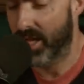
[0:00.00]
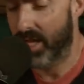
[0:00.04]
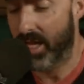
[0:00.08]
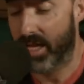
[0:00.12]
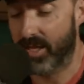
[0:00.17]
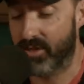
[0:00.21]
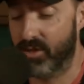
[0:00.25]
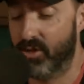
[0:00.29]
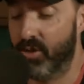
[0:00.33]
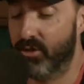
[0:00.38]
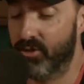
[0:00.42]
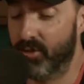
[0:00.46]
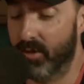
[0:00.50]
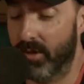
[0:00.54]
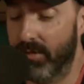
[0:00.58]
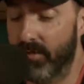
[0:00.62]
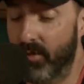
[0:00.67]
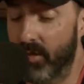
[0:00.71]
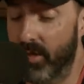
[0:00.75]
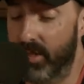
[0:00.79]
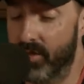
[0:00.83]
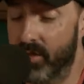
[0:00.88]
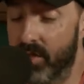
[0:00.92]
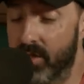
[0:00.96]
it's so
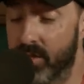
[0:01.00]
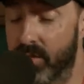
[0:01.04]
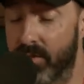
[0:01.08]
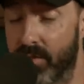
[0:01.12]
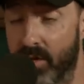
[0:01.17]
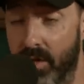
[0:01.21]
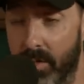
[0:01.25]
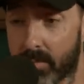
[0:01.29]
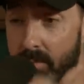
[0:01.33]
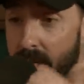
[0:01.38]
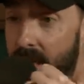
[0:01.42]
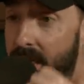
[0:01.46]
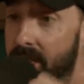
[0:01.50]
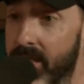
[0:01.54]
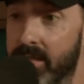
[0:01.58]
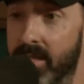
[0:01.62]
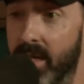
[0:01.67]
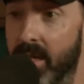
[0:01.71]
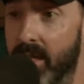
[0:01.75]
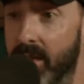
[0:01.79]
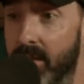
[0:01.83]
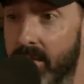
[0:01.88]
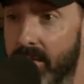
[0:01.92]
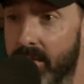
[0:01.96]
joyful. It's also very
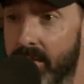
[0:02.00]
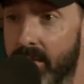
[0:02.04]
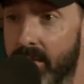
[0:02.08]
meditative.